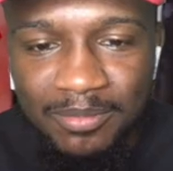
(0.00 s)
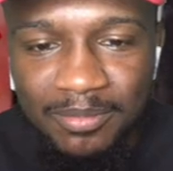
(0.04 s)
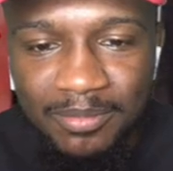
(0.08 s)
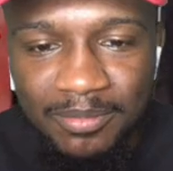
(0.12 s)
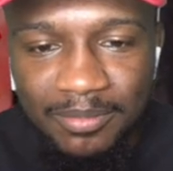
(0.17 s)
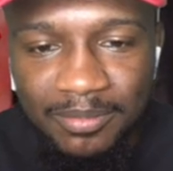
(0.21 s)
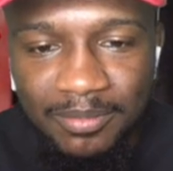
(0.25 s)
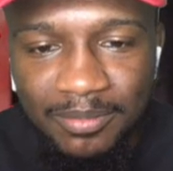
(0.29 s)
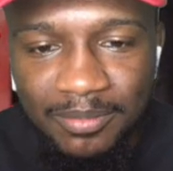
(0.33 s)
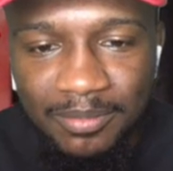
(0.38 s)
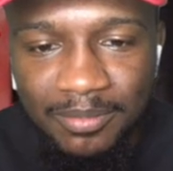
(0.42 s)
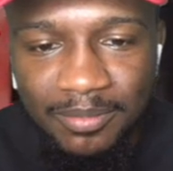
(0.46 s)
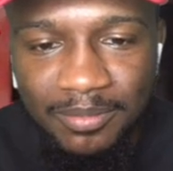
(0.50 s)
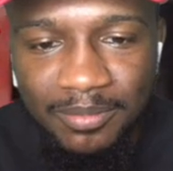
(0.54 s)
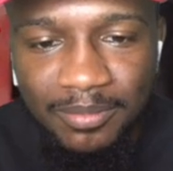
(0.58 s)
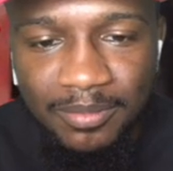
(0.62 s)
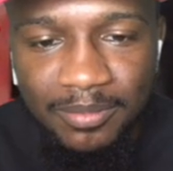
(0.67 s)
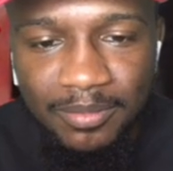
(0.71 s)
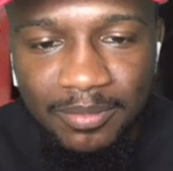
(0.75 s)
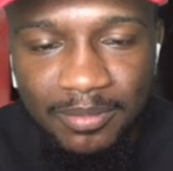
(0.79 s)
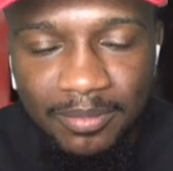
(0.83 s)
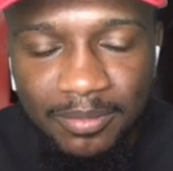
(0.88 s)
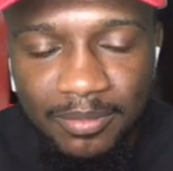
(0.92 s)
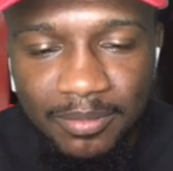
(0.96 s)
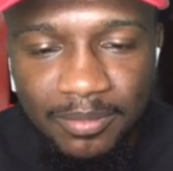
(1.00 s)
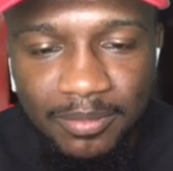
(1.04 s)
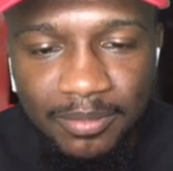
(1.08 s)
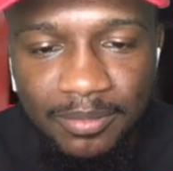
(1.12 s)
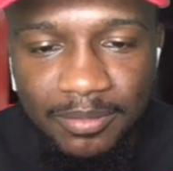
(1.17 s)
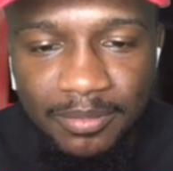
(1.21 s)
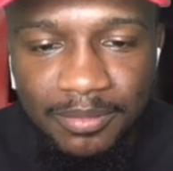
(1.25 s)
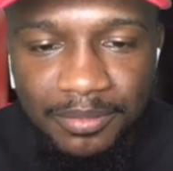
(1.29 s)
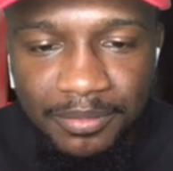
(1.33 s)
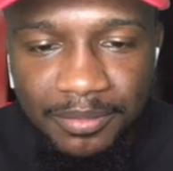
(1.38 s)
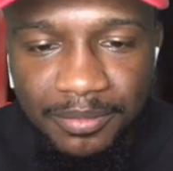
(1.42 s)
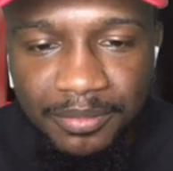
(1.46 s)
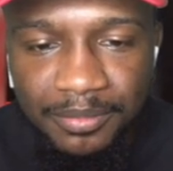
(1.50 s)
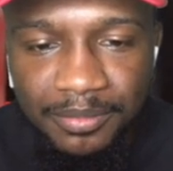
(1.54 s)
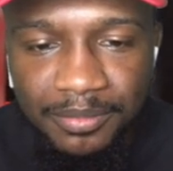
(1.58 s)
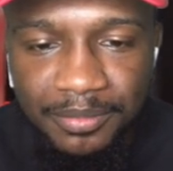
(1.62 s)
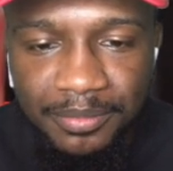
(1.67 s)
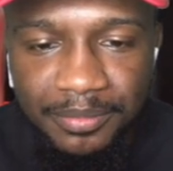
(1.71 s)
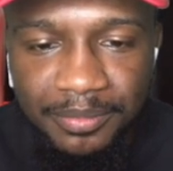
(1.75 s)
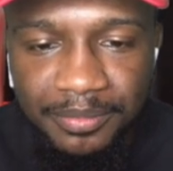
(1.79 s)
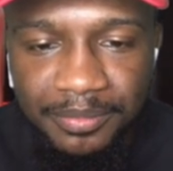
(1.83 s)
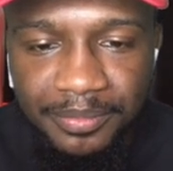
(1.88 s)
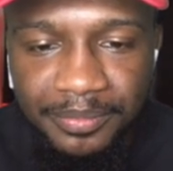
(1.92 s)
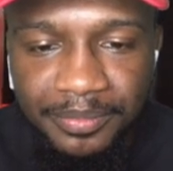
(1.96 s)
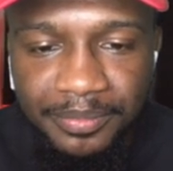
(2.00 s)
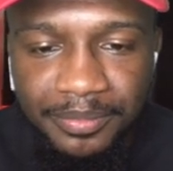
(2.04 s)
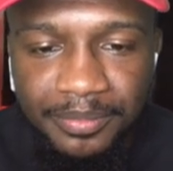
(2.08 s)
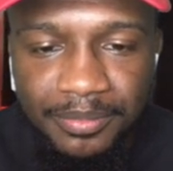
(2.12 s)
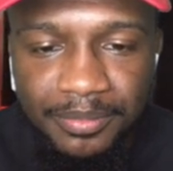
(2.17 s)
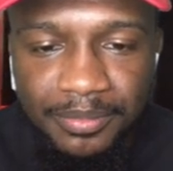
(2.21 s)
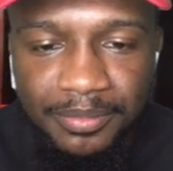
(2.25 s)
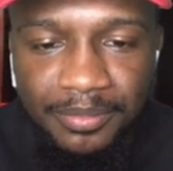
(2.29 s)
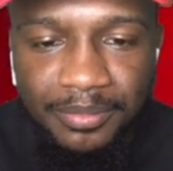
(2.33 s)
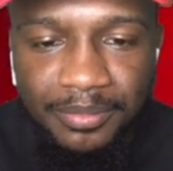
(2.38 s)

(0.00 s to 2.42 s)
[no speech]